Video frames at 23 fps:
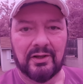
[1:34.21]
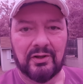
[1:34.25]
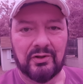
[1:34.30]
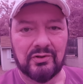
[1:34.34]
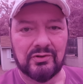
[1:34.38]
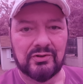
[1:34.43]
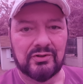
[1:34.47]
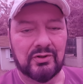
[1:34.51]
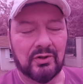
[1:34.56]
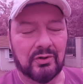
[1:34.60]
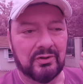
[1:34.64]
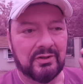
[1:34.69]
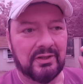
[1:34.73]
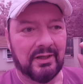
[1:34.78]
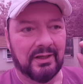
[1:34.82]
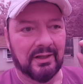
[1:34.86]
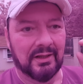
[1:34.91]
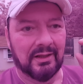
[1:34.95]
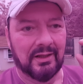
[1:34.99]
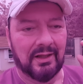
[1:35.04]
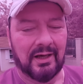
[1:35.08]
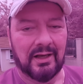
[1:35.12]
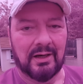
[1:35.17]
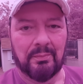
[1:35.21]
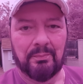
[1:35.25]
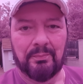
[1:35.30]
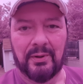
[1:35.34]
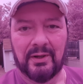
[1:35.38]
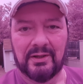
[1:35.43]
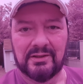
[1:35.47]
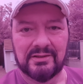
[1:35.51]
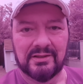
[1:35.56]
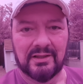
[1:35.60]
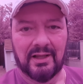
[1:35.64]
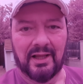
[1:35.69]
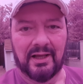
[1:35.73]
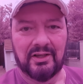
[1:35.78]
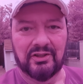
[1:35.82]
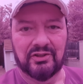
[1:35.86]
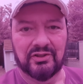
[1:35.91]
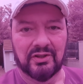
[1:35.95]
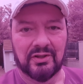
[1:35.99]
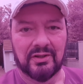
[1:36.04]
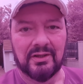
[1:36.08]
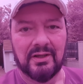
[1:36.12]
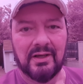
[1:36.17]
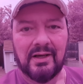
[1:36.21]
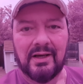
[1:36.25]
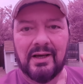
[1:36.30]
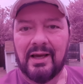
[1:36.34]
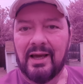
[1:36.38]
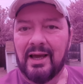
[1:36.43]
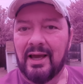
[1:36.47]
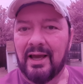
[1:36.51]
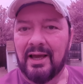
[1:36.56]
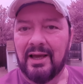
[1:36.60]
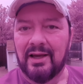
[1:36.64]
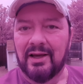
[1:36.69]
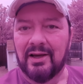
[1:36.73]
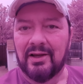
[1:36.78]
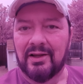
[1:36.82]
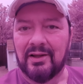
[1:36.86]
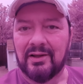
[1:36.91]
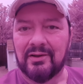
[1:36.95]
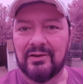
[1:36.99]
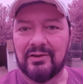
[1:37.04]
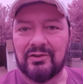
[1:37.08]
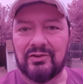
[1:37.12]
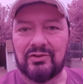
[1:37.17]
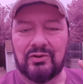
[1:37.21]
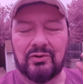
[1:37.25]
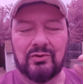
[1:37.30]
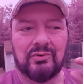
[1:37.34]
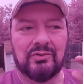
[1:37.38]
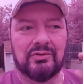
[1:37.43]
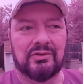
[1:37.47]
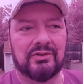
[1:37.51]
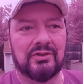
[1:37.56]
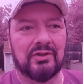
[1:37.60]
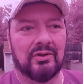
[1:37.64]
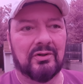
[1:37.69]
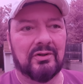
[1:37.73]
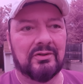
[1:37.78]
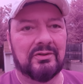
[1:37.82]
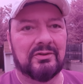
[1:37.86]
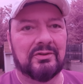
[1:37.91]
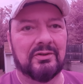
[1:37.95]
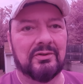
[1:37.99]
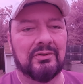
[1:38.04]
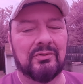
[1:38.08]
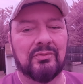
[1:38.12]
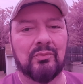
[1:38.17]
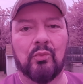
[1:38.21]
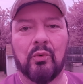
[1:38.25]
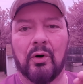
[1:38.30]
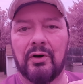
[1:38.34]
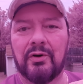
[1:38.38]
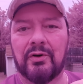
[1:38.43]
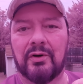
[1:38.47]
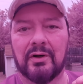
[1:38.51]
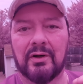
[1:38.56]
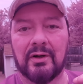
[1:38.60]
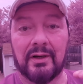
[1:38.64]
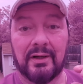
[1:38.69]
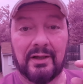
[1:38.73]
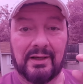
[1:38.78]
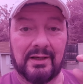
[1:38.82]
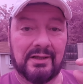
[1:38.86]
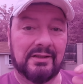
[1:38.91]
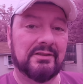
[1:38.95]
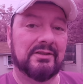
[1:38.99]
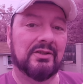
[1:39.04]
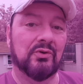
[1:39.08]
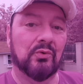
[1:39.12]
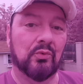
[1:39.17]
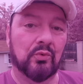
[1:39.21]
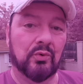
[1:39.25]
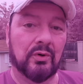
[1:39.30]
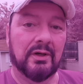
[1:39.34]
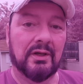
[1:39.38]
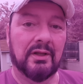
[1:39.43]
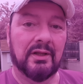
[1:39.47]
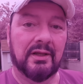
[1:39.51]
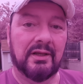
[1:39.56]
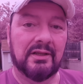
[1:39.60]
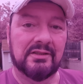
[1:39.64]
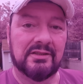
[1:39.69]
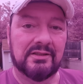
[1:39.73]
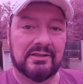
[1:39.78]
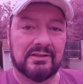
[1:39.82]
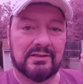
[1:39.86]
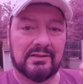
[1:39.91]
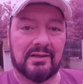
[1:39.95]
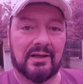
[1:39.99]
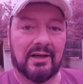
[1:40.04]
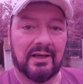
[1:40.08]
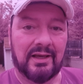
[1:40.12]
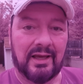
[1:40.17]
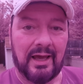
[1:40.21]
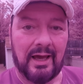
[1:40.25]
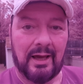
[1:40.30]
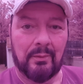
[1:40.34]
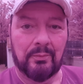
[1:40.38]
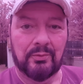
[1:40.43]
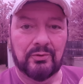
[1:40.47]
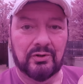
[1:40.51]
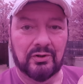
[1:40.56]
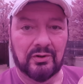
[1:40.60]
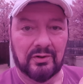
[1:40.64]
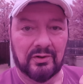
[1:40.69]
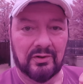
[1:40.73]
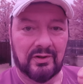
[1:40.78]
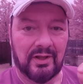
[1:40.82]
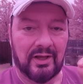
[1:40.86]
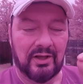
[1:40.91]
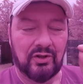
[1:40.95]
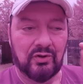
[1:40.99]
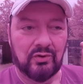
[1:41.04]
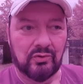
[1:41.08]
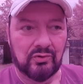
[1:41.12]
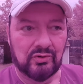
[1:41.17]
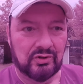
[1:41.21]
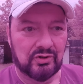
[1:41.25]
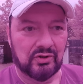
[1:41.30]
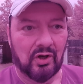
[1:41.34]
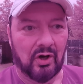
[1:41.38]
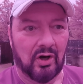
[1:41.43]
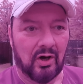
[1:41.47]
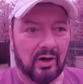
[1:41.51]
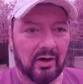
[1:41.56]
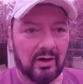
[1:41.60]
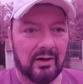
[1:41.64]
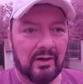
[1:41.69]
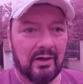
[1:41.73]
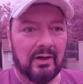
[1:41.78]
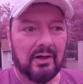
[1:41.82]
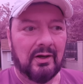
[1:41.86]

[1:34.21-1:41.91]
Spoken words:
You start to get a lot of pixelation and you start to wonder, is it really a capture that you saw,